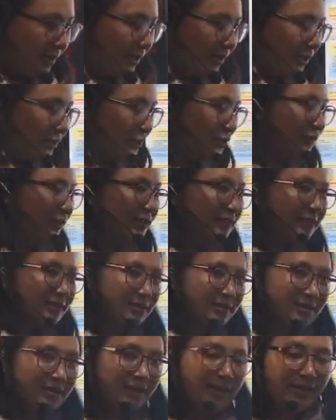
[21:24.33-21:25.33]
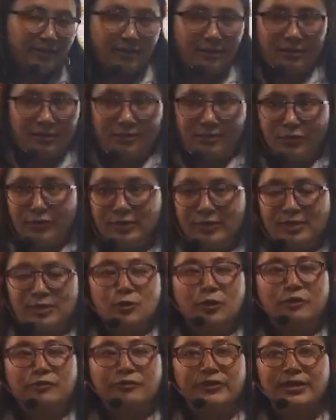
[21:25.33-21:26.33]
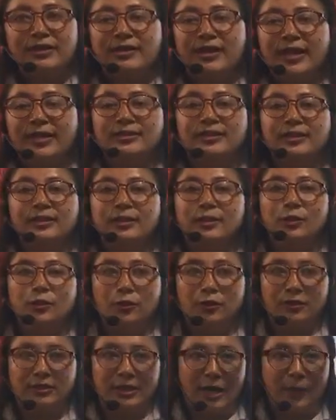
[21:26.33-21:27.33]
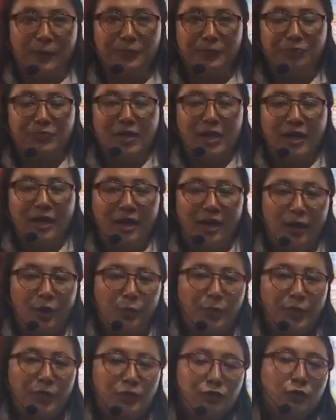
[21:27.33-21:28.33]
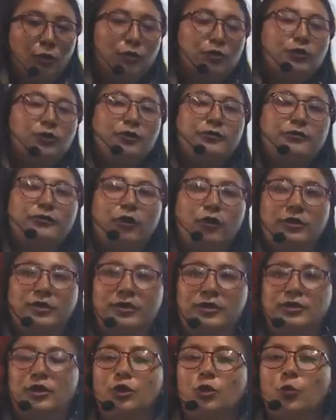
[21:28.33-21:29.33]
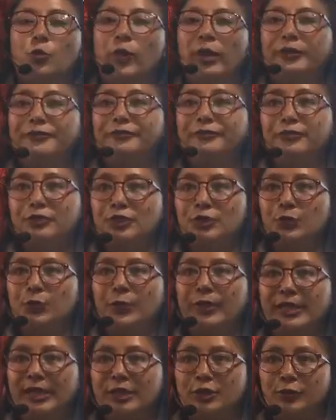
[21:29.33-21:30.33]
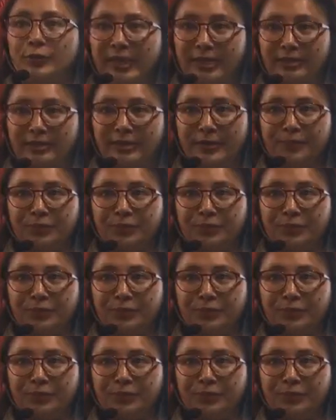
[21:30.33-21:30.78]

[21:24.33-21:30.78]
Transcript: during this COVID-19 lockdown, we should also focus on what foods we need to eat.